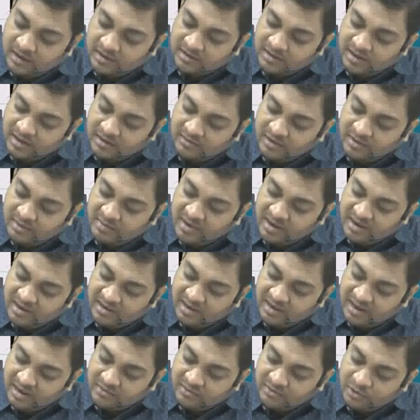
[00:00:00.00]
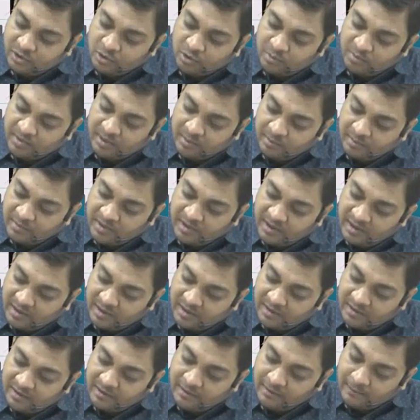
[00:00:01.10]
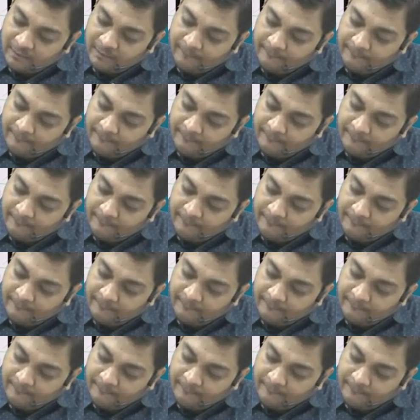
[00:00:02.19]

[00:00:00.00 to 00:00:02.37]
Then we might have to prepare